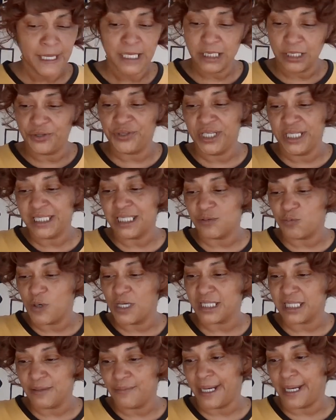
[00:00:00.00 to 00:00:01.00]
So this is
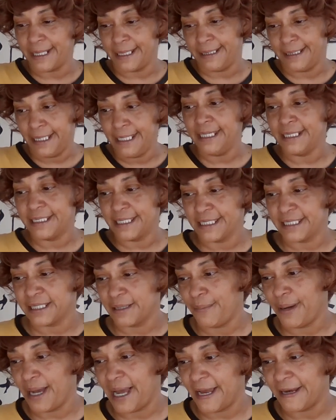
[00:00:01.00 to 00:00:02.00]
what somebody did to
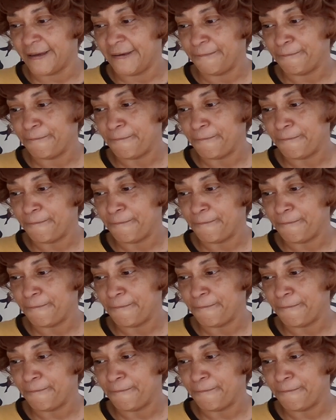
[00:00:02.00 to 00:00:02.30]
somebody.